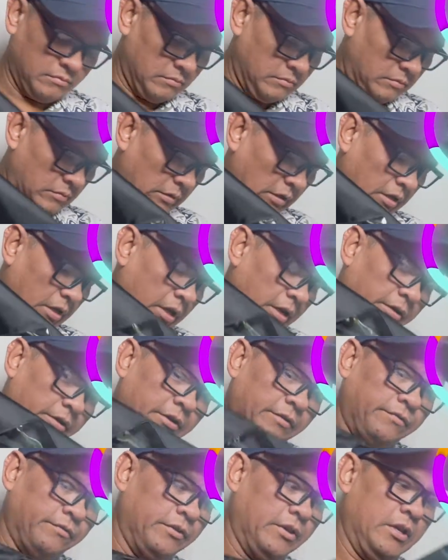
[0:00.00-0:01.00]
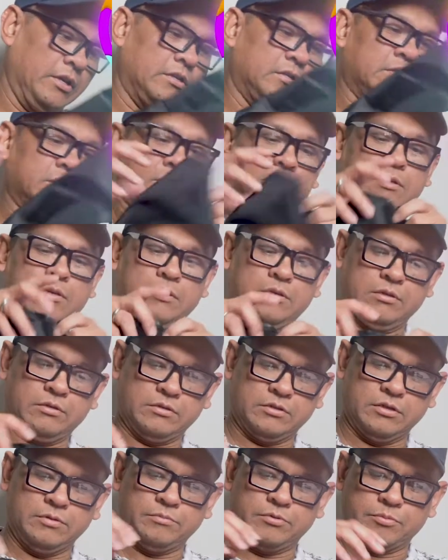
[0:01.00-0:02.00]
The carrier for this
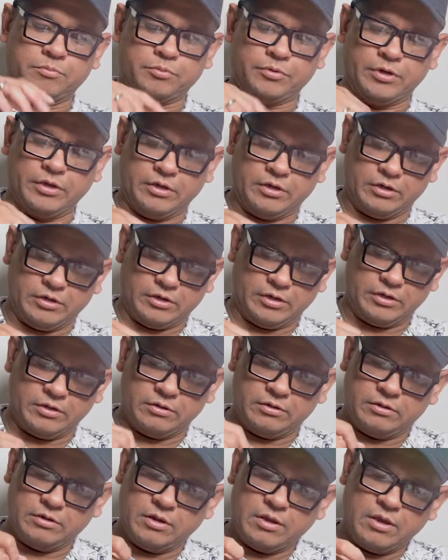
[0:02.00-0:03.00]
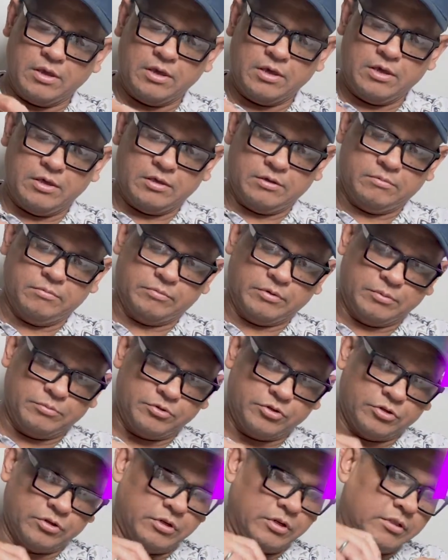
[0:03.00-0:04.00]
seems pretty good. I'm
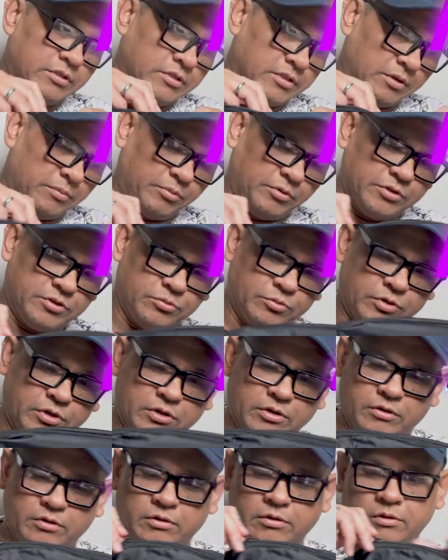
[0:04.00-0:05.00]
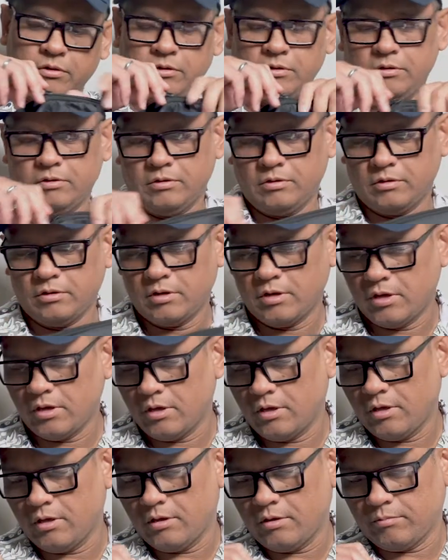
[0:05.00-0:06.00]
sure these zippers are gonna
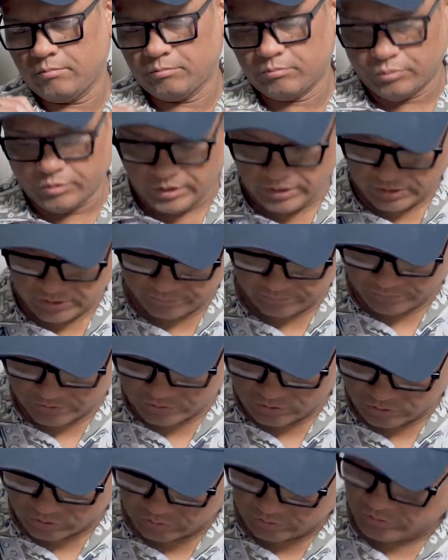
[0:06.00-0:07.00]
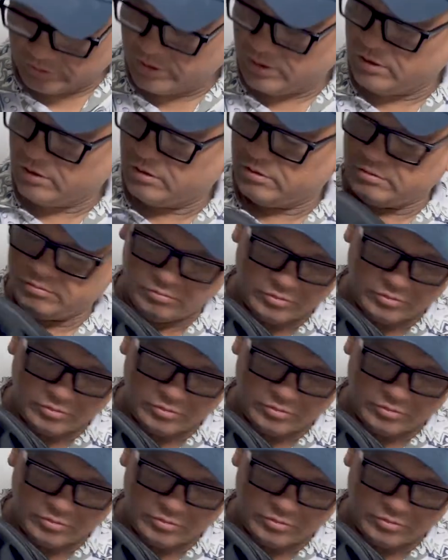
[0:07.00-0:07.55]
break eventually.